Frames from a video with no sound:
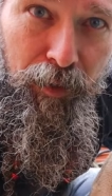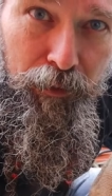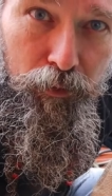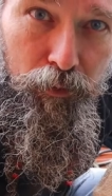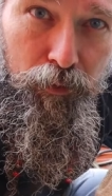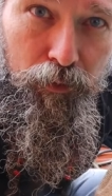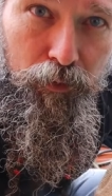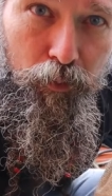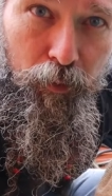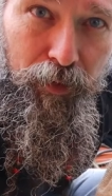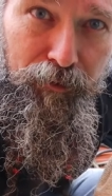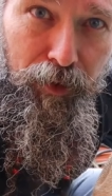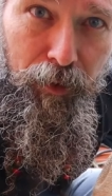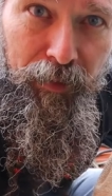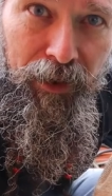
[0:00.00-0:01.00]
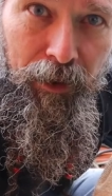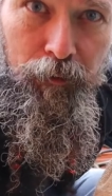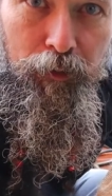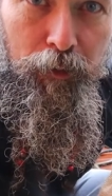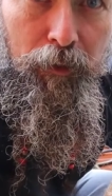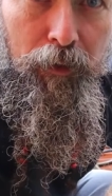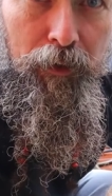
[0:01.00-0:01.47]
About 25
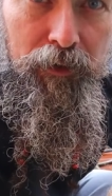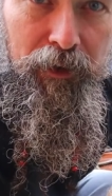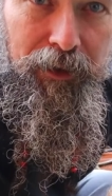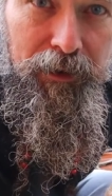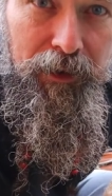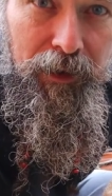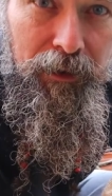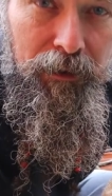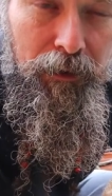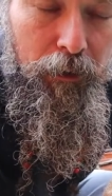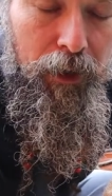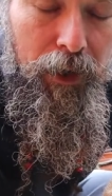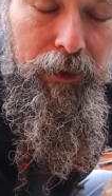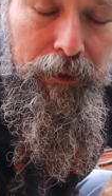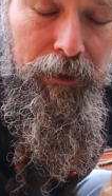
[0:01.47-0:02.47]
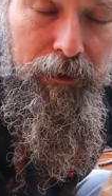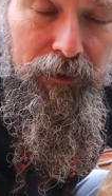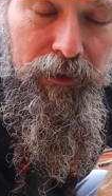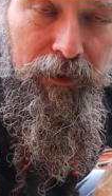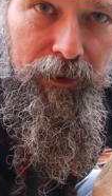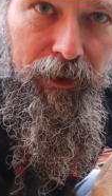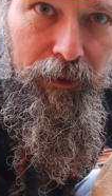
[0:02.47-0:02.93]
pounds for 16 or
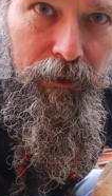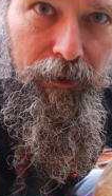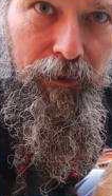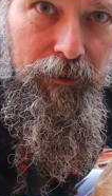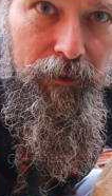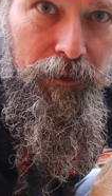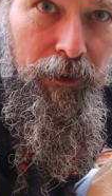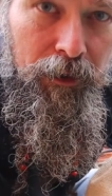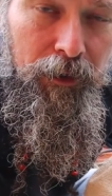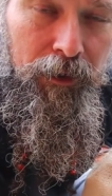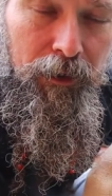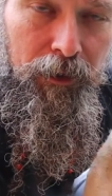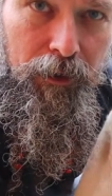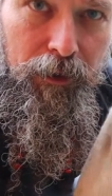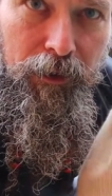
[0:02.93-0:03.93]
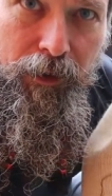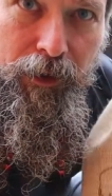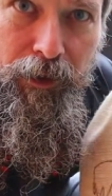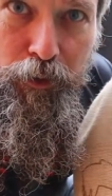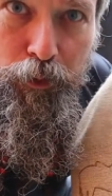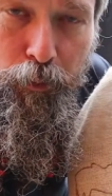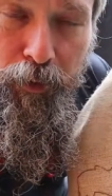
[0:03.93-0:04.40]
116 dollars
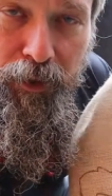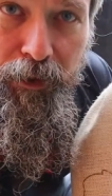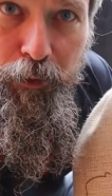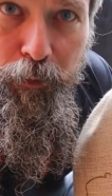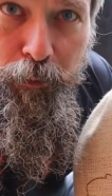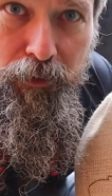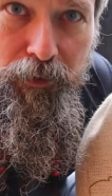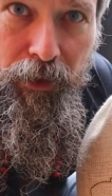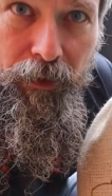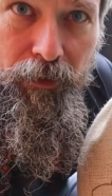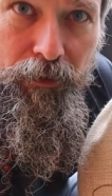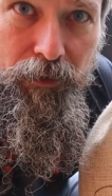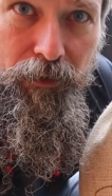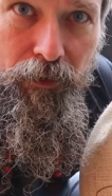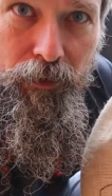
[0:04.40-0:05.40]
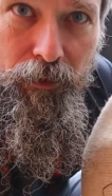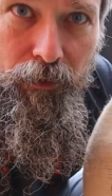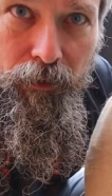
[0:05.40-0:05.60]
and 22 cents.